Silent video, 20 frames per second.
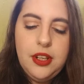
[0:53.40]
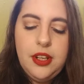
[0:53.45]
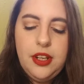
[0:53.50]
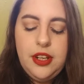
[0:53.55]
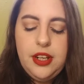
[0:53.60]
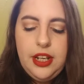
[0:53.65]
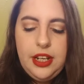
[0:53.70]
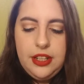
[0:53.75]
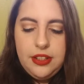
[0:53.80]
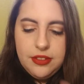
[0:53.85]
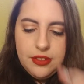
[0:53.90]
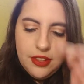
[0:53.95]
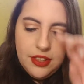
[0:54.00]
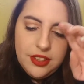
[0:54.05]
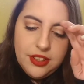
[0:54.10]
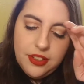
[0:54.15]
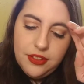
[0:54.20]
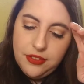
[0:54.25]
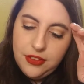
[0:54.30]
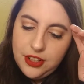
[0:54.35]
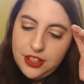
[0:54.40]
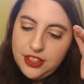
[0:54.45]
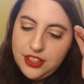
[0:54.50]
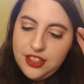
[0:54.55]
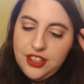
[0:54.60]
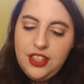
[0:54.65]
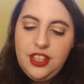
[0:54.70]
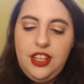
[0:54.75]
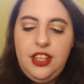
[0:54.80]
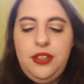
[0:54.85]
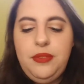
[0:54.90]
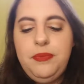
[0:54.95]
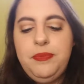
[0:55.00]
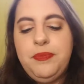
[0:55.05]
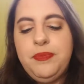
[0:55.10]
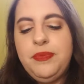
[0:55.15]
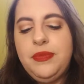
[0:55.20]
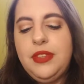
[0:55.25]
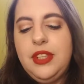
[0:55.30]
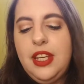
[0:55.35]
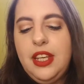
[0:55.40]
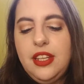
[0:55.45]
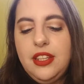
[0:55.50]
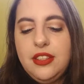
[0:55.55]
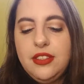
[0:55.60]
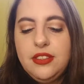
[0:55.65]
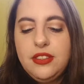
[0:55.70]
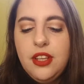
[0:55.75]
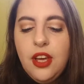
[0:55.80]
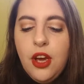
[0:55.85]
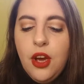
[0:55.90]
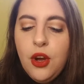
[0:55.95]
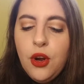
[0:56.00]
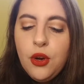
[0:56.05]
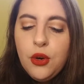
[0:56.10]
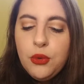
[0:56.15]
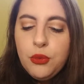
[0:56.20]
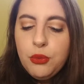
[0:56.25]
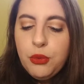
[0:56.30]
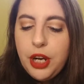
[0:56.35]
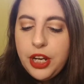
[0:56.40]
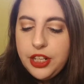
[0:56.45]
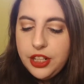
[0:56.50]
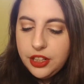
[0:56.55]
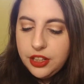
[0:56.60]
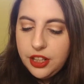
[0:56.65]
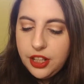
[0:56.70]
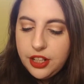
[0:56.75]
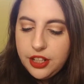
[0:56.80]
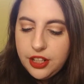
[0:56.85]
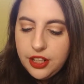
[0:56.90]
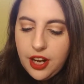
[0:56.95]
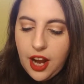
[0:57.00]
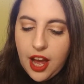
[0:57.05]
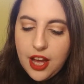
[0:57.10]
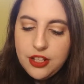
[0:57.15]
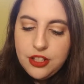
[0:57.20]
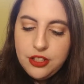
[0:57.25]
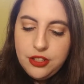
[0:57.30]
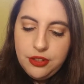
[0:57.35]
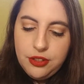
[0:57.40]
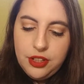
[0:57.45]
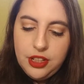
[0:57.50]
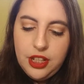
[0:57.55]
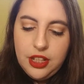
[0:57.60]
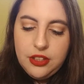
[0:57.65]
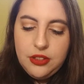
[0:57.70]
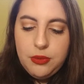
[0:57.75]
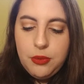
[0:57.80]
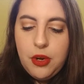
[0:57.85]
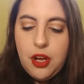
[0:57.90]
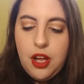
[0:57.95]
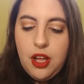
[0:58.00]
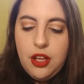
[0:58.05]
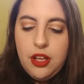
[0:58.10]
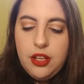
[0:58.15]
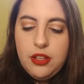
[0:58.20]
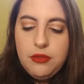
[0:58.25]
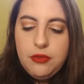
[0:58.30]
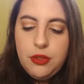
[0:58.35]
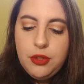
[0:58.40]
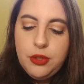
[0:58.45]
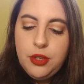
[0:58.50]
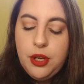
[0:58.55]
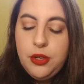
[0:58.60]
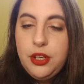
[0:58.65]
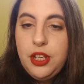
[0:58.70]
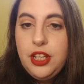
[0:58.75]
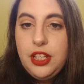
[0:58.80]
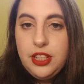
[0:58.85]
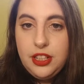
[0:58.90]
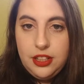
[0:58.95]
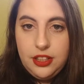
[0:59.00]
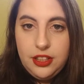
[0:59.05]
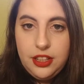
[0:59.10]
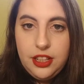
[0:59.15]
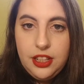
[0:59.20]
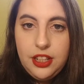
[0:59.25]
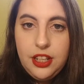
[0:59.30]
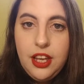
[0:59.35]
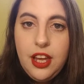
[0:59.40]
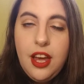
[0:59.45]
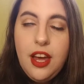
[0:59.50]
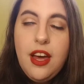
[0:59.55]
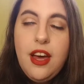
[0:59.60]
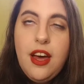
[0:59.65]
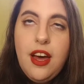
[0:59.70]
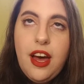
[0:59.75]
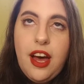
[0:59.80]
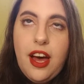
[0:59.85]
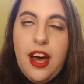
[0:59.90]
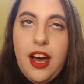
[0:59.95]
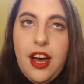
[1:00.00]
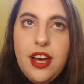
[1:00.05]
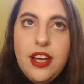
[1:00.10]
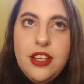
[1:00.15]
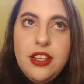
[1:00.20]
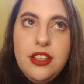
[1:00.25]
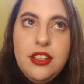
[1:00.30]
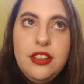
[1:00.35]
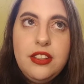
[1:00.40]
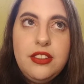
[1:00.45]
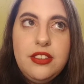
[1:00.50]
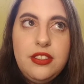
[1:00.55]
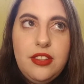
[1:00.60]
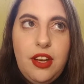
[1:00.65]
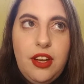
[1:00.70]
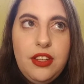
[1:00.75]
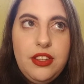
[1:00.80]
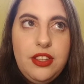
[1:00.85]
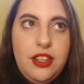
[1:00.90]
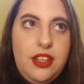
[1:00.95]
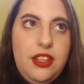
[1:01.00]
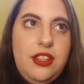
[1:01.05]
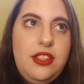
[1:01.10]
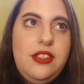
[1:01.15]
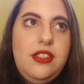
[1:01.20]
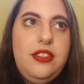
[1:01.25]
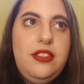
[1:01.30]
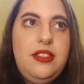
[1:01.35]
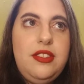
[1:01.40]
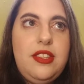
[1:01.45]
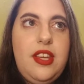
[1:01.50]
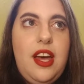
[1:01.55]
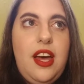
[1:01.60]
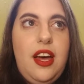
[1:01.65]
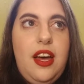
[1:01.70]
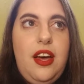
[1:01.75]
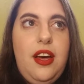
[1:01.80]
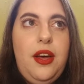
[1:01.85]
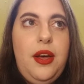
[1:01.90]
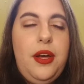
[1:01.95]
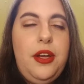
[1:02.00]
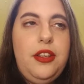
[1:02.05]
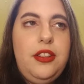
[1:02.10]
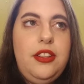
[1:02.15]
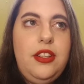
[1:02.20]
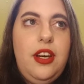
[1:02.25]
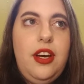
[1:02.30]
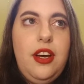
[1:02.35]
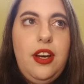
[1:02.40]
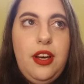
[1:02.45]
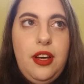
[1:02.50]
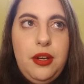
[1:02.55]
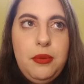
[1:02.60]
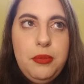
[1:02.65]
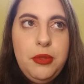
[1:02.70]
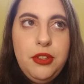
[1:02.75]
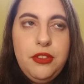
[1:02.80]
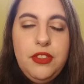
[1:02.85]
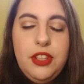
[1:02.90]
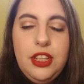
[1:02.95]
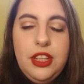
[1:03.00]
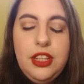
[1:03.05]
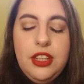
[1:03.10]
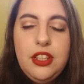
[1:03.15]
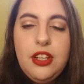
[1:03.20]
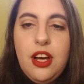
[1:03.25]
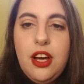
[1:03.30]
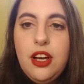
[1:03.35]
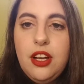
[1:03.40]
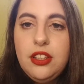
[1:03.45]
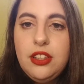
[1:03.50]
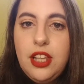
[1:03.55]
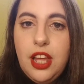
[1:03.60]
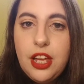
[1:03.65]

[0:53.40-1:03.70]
alright. The first thing is write a letter on Juliet's wall in Verona, Italy. I saw this on a movie called